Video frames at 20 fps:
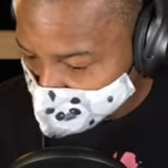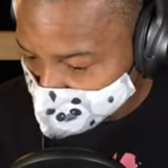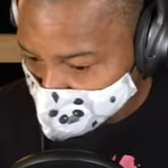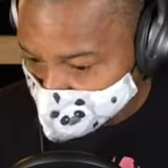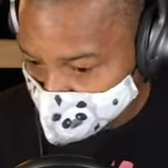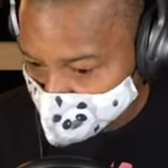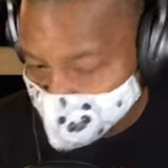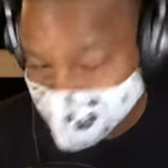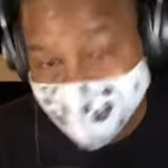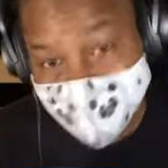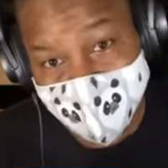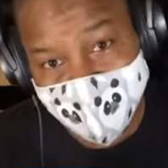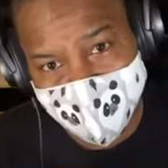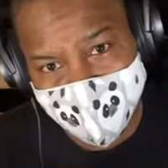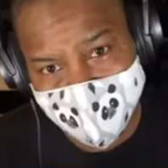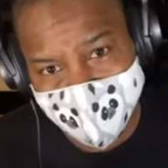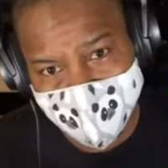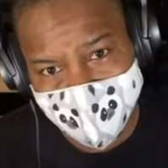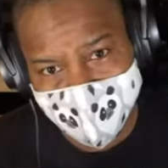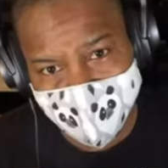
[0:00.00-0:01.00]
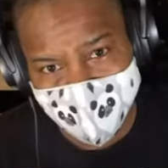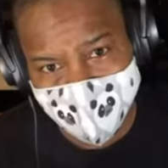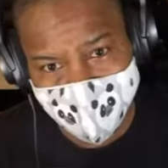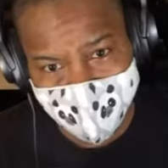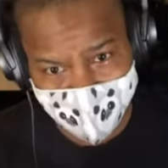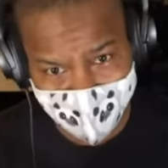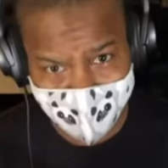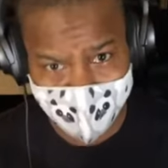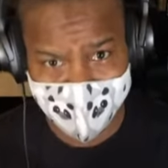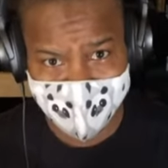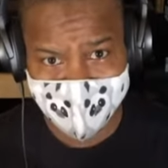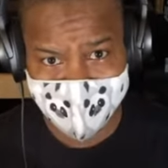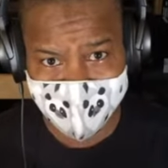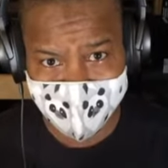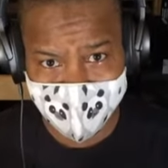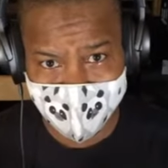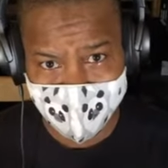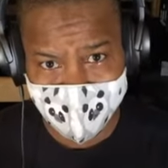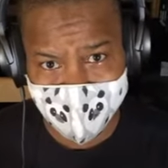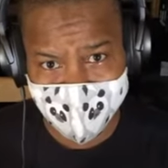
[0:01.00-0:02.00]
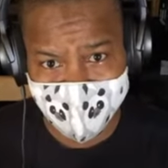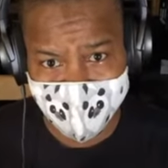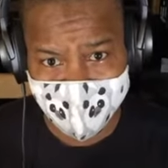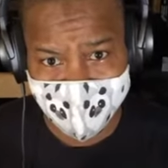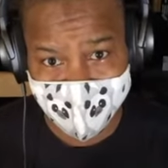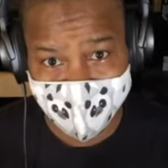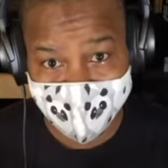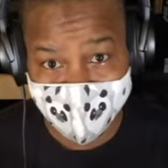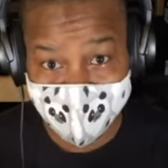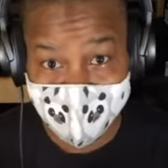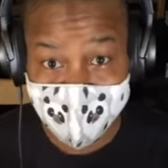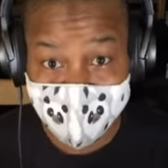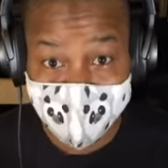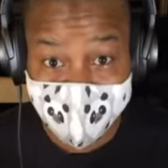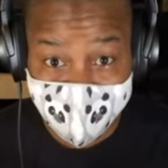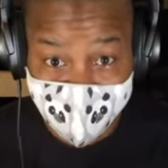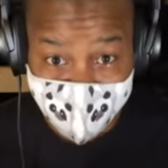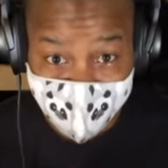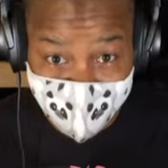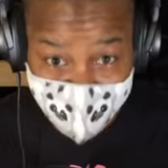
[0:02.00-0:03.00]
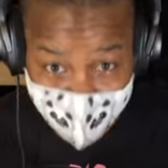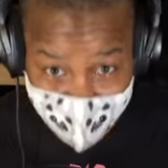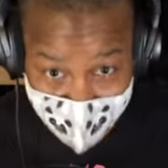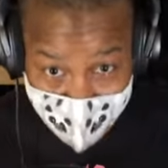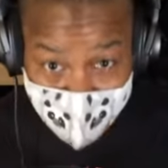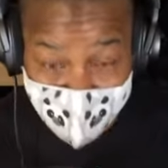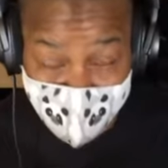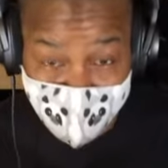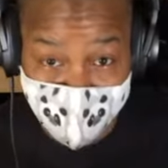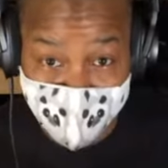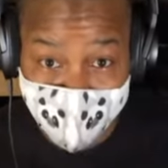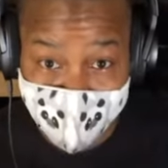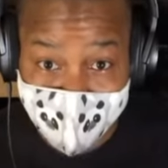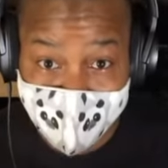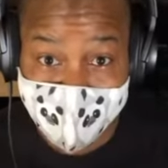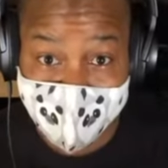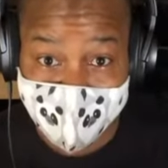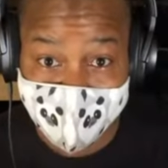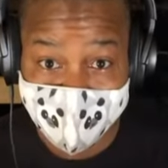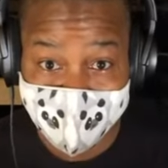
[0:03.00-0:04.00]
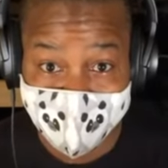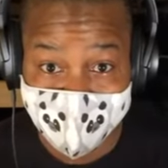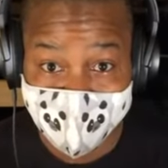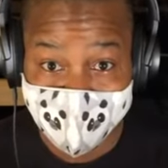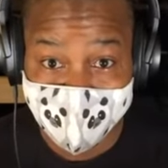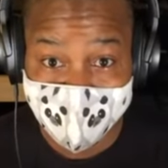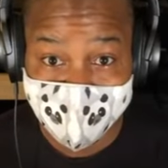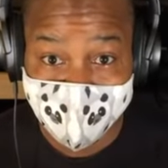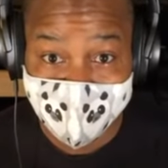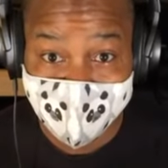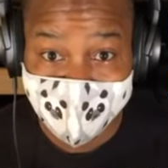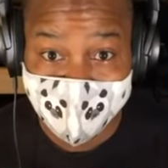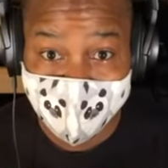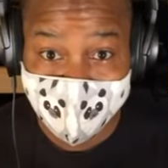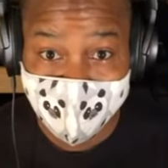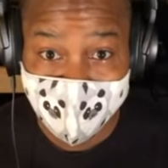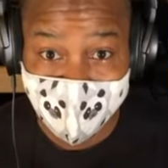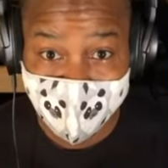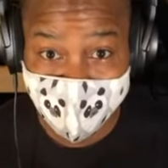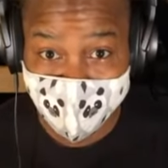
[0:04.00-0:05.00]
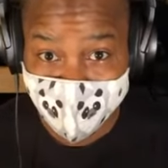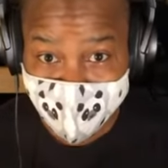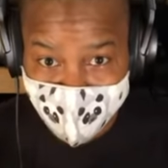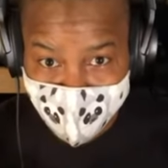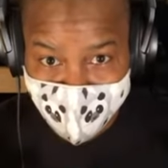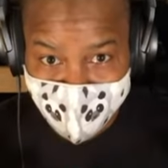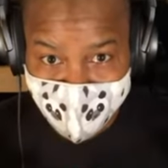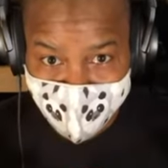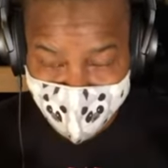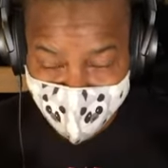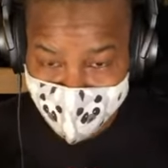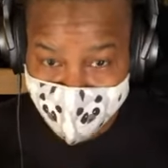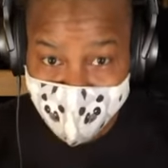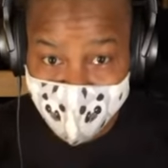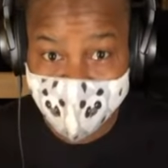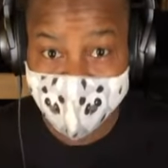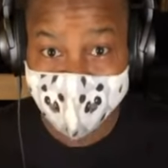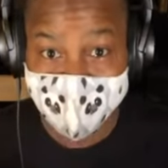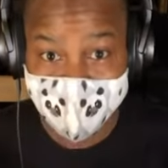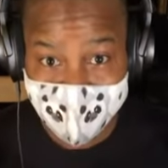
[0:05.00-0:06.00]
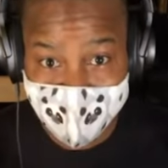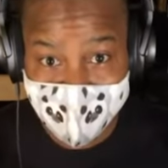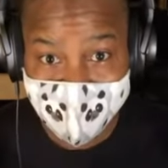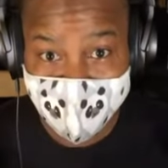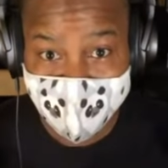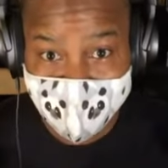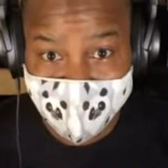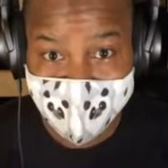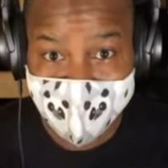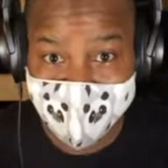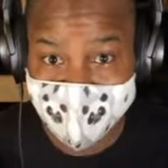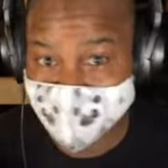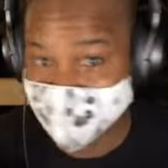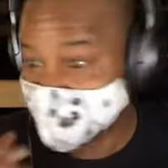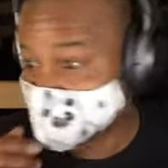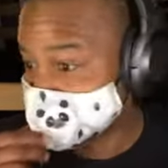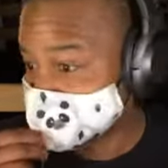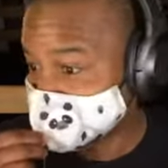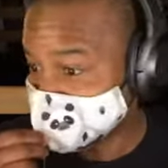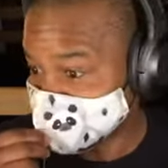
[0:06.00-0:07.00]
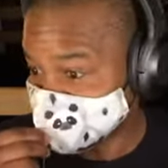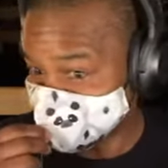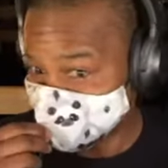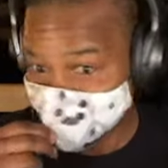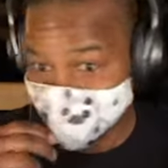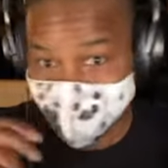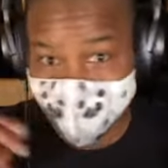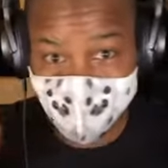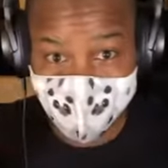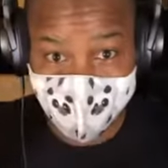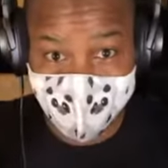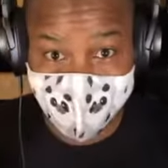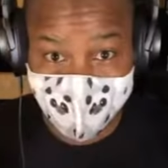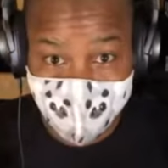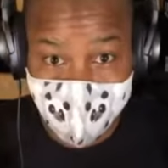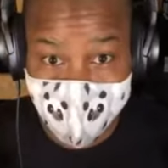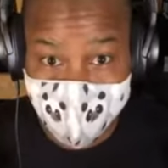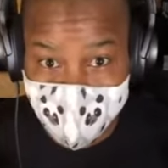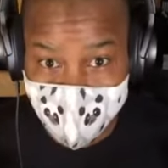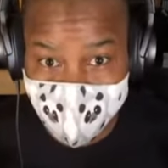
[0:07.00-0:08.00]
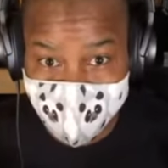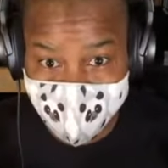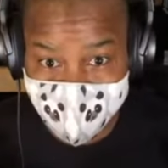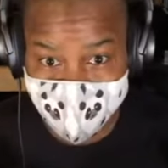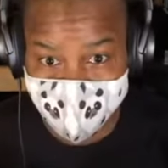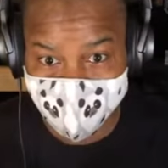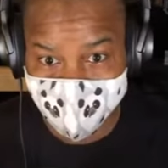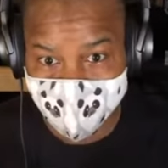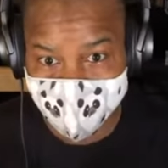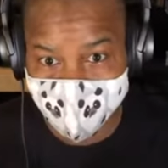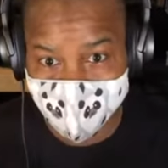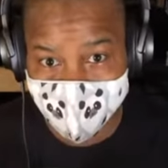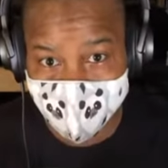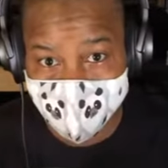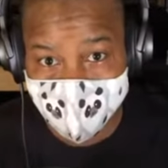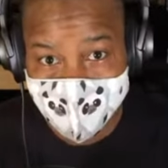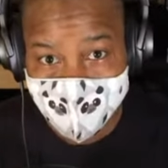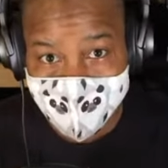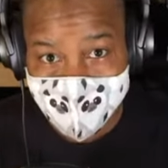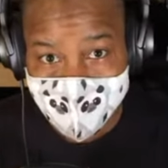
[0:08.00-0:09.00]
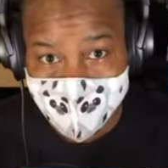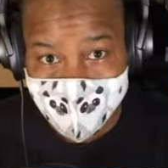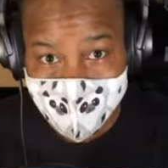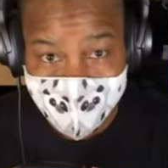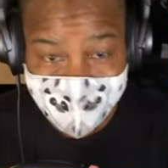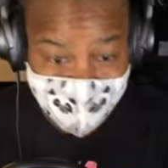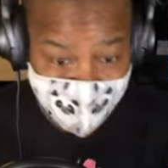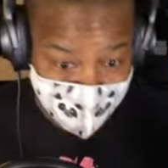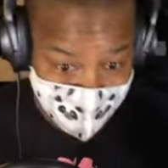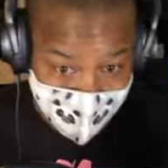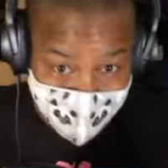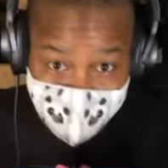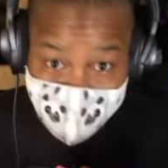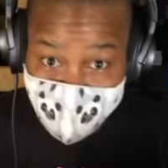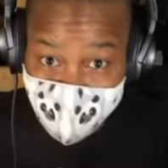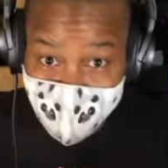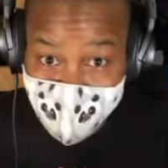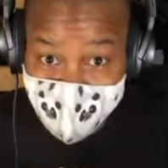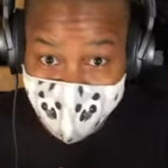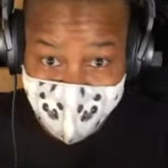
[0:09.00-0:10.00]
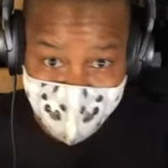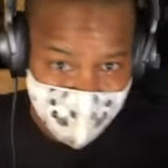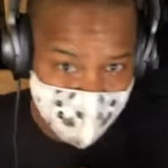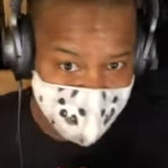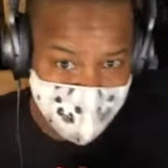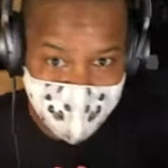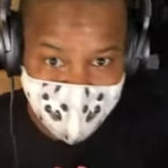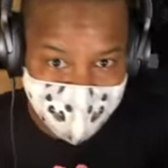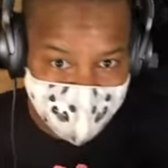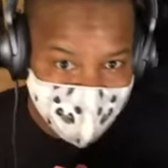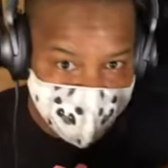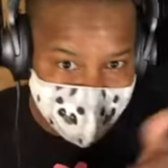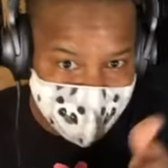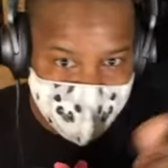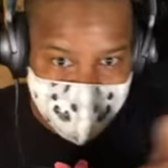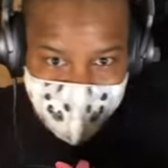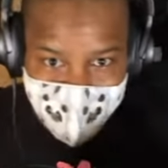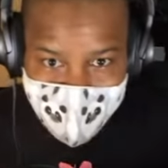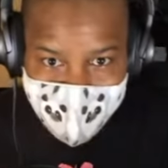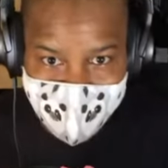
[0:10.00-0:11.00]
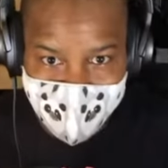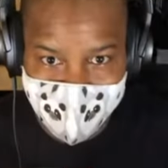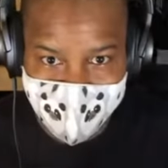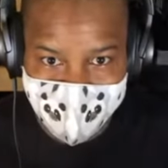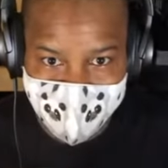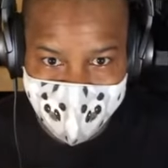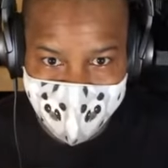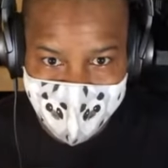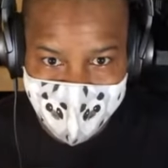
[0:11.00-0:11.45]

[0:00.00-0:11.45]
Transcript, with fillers: stimulus plans they have in place. There's 6 plans or bills in place that are proposing right now. The best one came out of this weekend